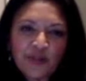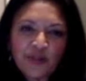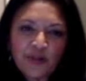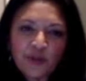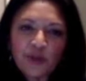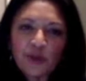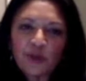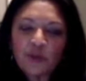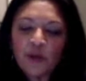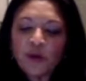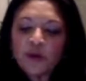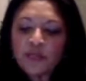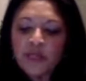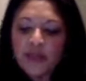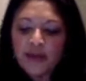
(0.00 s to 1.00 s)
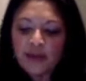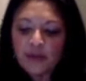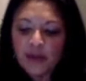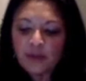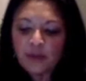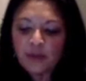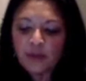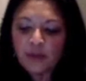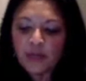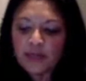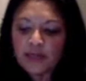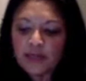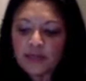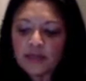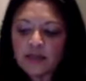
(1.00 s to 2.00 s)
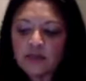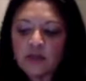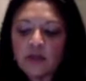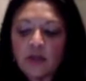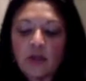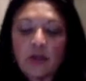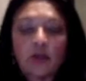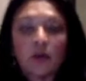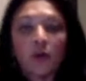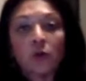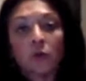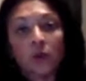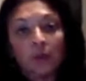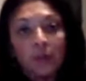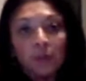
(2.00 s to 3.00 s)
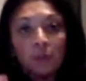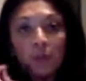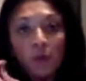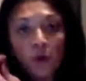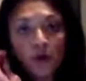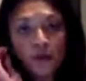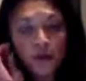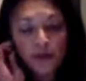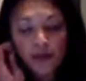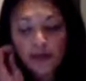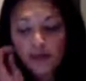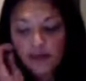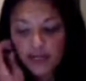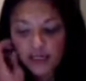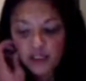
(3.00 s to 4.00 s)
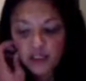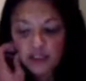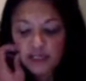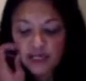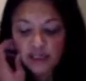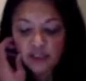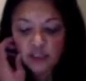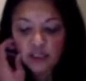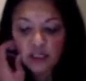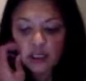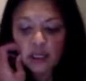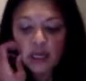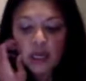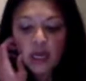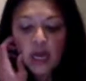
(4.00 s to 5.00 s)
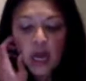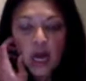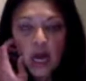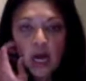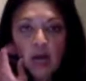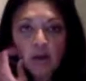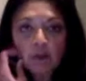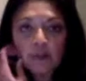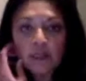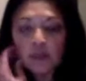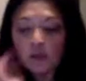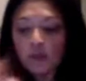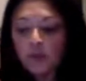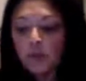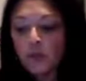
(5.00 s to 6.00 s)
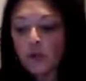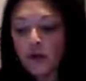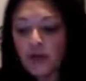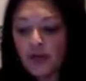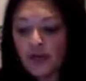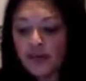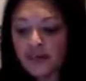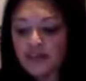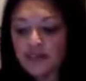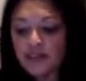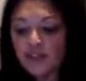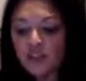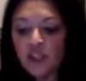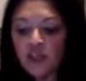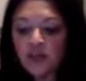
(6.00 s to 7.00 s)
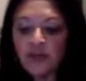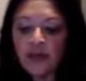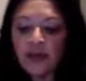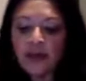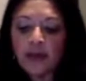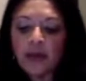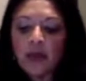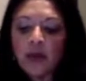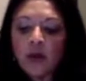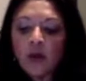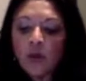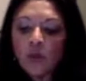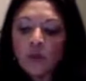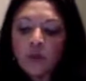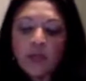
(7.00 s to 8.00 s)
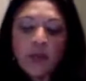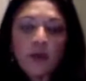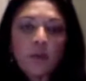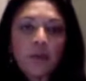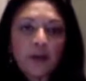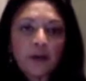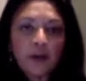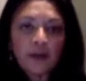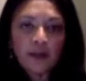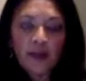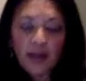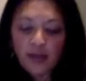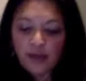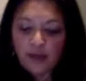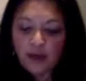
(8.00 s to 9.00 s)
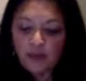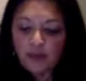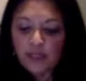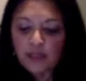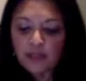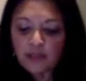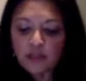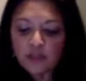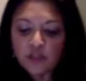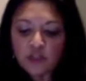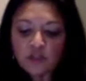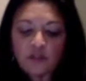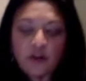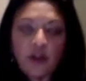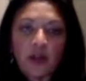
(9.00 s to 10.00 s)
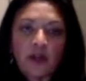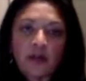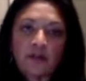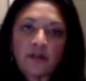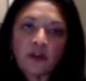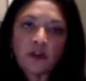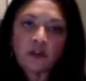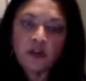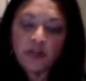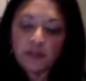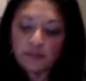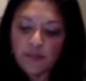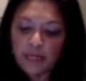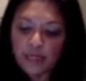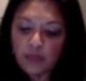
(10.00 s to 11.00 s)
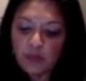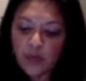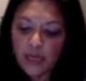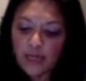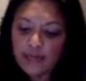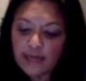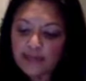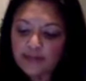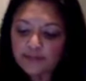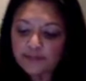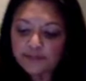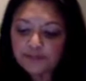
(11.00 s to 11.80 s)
neutral. Most economic crises hurt women more. The United Nations actually did a report on this and showed that women are bearing the economic and social fallout of COVID in many ways.